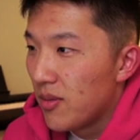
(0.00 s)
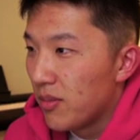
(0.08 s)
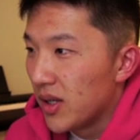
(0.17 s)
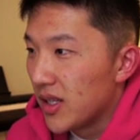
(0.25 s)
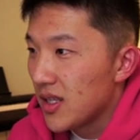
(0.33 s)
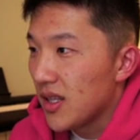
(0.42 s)

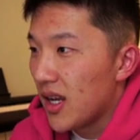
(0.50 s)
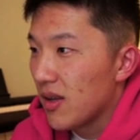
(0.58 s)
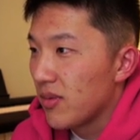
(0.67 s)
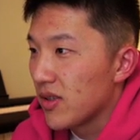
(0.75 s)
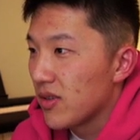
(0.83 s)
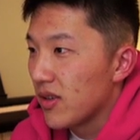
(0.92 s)
But this
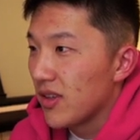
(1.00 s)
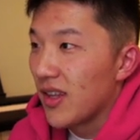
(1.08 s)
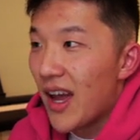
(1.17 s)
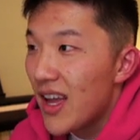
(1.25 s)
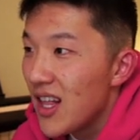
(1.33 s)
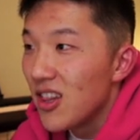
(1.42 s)
lineup looks great.
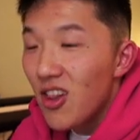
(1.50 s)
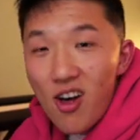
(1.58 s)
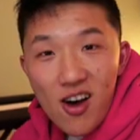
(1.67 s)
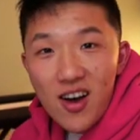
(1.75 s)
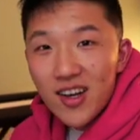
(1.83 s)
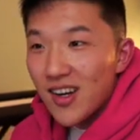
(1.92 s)

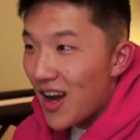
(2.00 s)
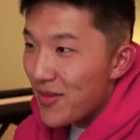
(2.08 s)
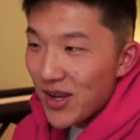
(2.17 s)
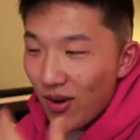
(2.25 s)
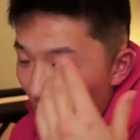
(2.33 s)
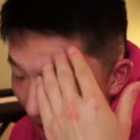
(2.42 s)
Elan, I
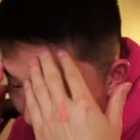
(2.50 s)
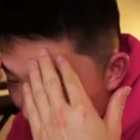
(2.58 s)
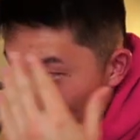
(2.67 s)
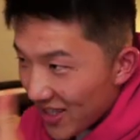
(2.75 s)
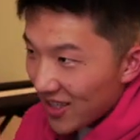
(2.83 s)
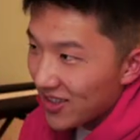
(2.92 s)
mean, how did
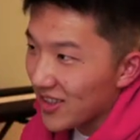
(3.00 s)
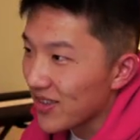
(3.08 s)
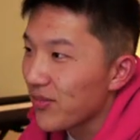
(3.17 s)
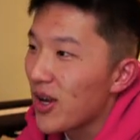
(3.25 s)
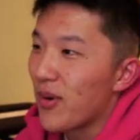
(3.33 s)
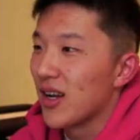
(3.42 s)
I get?
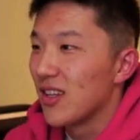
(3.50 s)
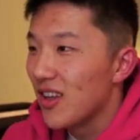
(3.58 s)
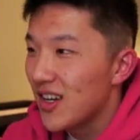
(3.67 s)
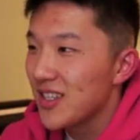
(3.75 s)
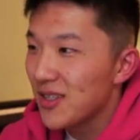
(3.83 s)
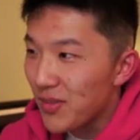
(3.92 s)
Come on,
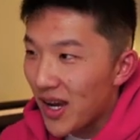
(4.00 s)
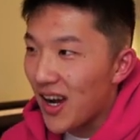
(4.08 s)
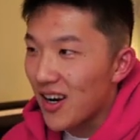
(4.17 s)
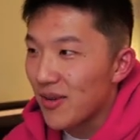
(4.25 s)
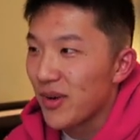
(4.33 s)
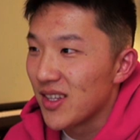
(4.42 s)
Elan needs to be
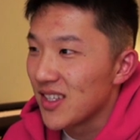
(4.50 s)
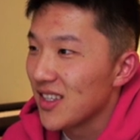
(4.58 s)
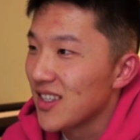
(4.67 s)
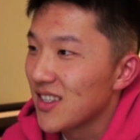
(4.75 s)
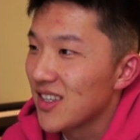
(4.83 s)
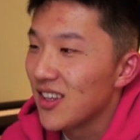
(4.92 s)
higher up on this
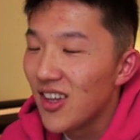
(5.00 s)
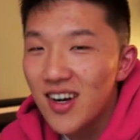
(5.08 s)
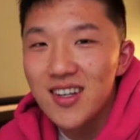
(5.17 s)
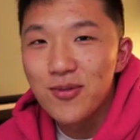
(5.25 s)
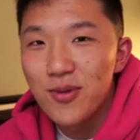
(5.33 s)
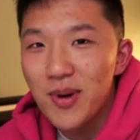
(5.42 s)
list.
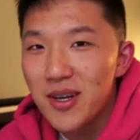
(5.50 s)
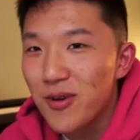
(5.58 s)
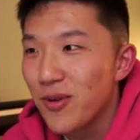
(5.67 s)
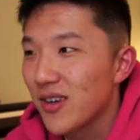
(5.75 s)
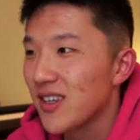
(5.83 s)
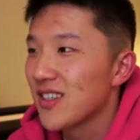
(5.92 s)
Elan is one of my
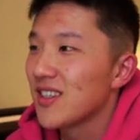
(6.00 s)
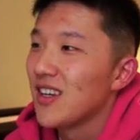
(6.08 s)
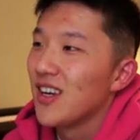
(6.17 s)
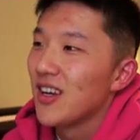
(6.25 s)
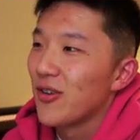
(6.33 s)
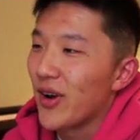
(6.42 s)
coworkers
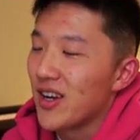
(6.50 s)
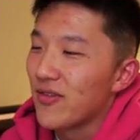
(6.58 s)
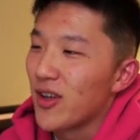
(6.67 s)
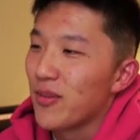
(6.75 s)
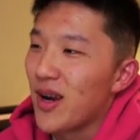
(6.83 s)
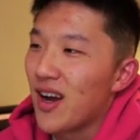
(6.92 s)
great
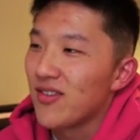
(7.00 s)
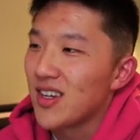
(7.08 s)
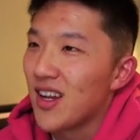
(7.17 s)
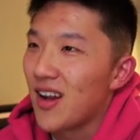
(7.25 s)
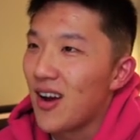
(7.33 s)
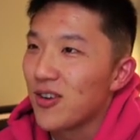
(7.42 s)
developer
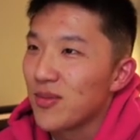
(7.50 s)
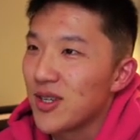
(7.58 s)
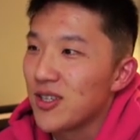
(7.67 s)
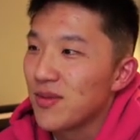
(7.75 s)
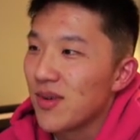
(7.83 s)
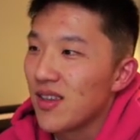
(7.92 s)
advocate at
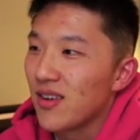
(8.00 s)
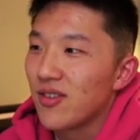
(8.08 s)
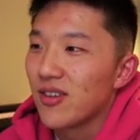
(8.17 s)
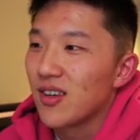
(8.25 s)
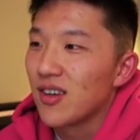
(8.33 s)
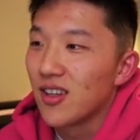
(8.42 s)
Alchemy. She's been there
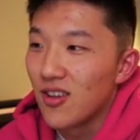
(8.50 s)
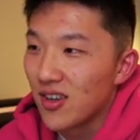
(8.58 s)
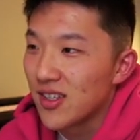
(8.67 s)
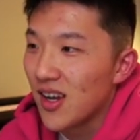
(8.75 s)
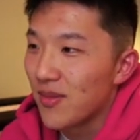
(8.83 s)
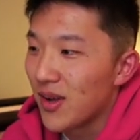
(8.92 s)
for a
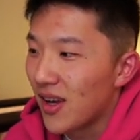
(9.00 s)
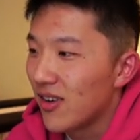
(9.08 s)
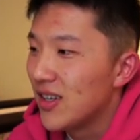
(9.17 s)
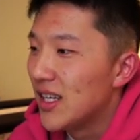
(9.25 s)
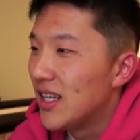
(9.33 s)
long time now.